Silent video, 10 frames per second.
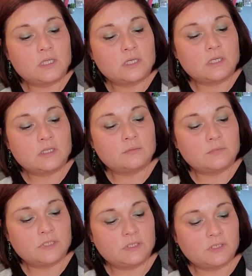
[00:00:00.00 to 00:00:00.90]

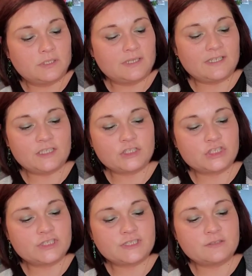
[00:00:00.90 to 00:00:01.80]
um, and it's
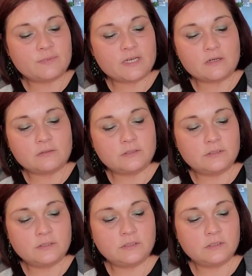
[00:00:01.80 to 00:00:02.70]
just about
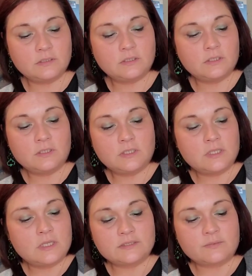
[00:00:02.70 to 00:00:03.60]

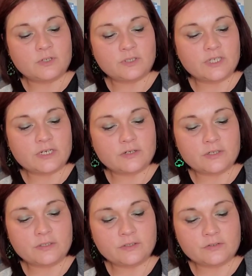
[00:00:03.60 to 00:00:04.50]
Mark and
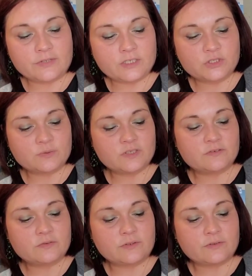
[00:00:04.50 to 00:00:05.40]
Karen arrange
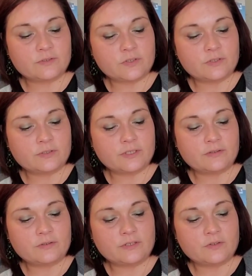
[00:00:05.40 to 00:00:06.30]
themselves around their daughter
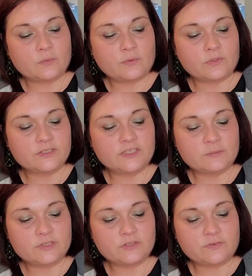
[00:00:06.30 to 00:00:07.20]
Heather, and the world
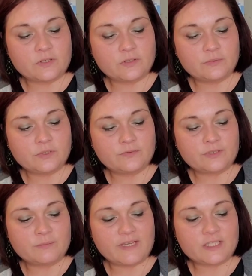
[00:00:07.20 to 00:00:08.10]
seems to follow beautiful,
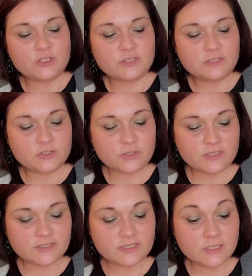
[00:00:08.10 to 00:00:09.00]
compassionate,
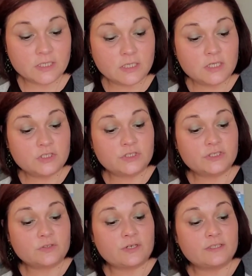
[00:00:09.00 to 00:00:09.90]
entrancing. She's
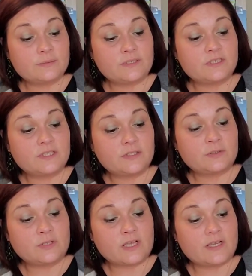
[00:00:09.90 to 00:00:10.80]
the greatest blessing in
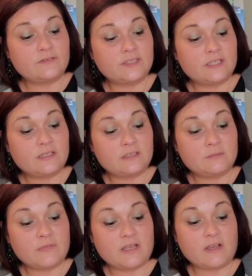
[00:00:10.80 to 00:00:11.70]
their lives
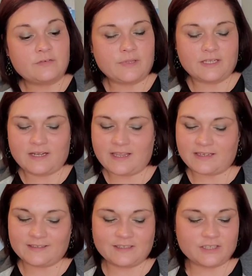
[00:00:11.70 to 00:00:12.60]
in of
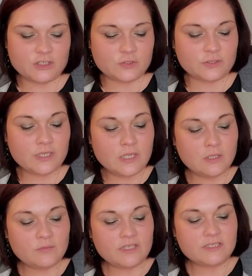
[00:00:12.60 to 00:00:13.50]
Manhattan luxury.
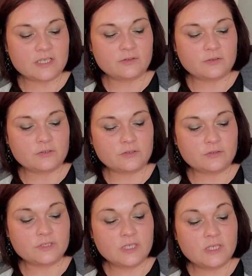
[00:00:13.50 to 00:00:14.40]
But as Heather
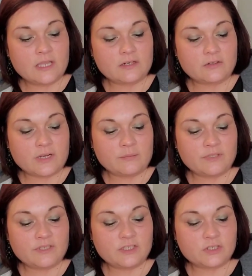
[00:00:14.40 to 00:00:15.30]
grows and her
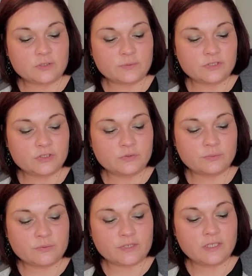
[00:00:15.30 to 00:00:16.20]
empathy sharpens to a
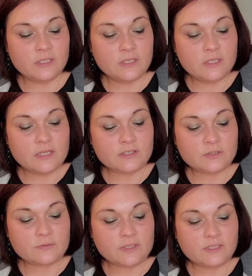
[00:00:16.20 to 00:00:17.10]
point, and
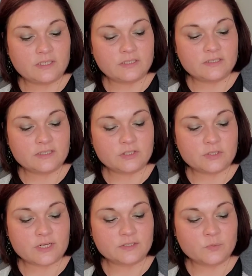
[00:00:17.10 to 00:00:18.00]
her radiance
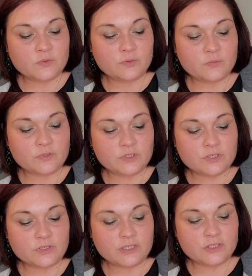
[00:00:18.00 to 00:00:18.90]
attracts more and more
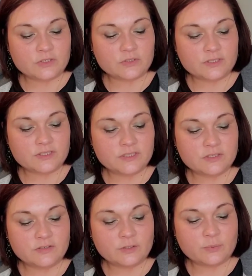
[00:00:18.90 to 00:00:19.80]
dark interests,
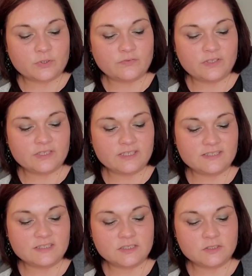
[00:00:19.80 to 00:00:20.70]
their perfect
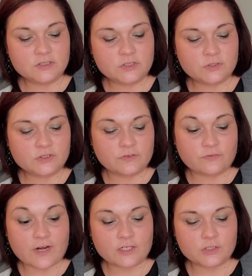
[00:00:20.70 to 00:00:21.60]
existence starts to
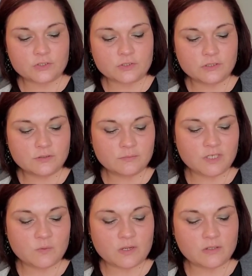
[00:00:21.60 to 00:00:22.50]
fracture.
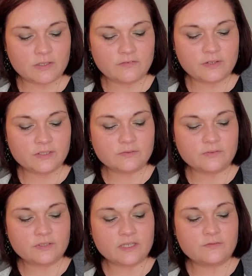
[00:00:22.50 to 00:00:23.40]
Meanwhile, a very
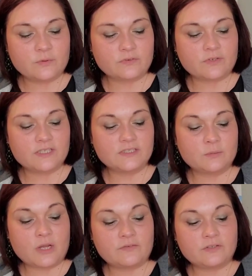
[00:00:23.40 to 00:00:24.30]
different life, one raised
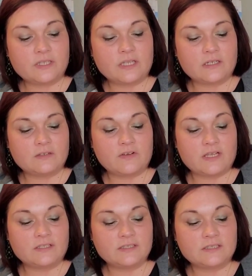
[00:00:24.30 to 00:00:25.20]
in poverty and in
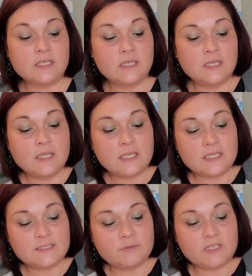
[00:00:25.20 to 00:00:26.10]
violence,
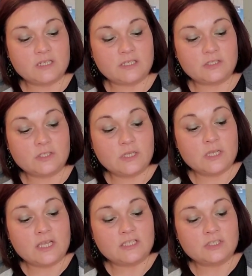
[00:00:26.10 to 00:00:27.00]
is beginning
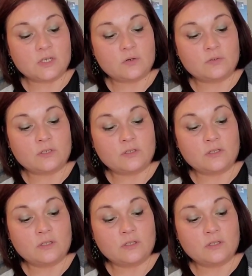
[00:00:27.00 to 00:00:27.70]
its own